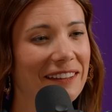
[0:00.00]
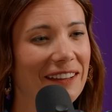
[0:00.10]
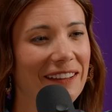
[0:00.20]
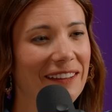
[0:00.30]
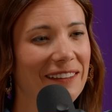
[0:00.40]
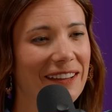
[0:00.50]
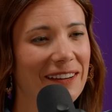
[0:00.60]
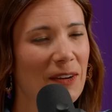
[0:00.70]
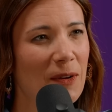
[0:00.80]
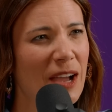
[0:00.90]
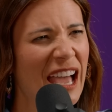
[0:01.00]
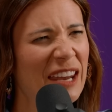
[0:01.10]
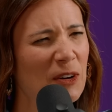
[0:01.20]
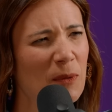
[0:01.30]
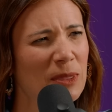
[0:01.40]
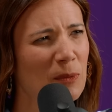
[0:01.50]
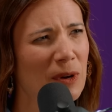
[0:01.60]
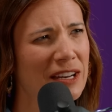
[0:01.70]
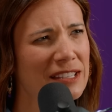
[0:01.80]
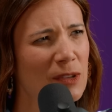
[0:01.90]
Uh, I was in a tiff. I don't know what the
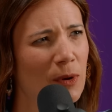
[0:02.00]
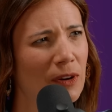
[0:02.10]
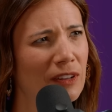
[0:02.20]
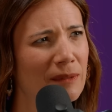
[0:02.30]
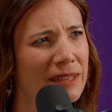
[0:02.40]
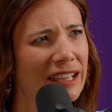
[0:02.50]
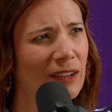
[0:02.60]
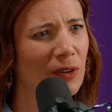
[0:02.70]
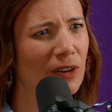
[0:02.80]
word is. Hold on, let me think.